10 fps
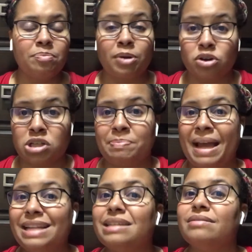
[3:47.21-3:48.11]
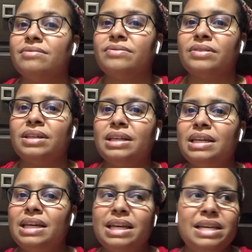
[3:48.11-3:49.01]
perspective.
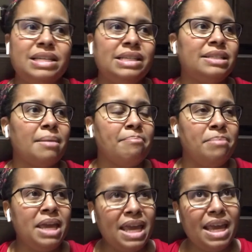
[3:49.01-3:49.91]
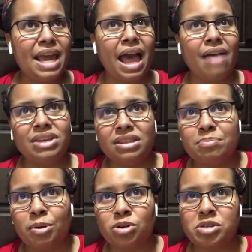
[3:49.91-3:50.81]
Is me having the
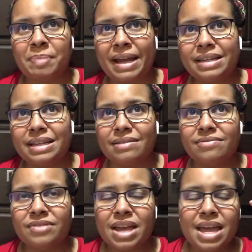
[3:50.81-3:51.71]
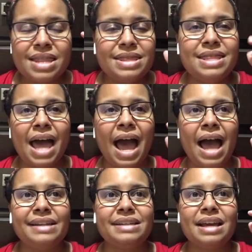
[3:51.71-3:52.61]
perspective
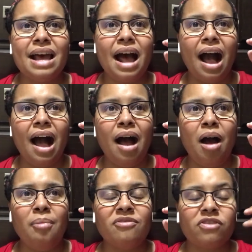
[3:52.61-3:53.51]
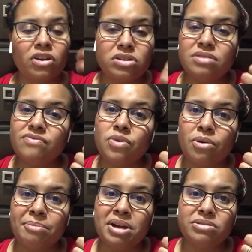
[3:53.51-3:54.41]
that first and
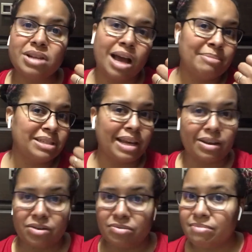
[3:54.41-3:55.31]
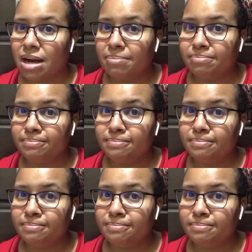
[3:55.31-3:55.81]
foremost, I'm a stay-at-home mom,